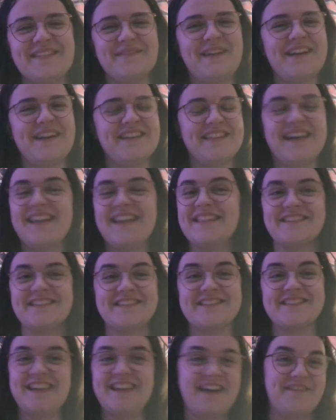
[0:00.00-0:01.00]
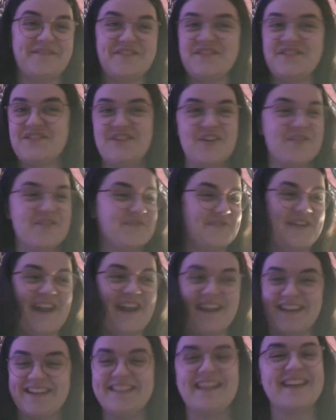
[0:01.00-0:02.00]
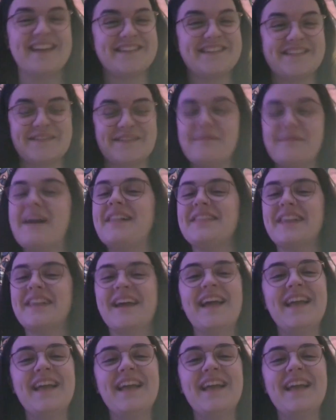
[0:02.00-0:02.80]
wild. I literally have no recollection. Well,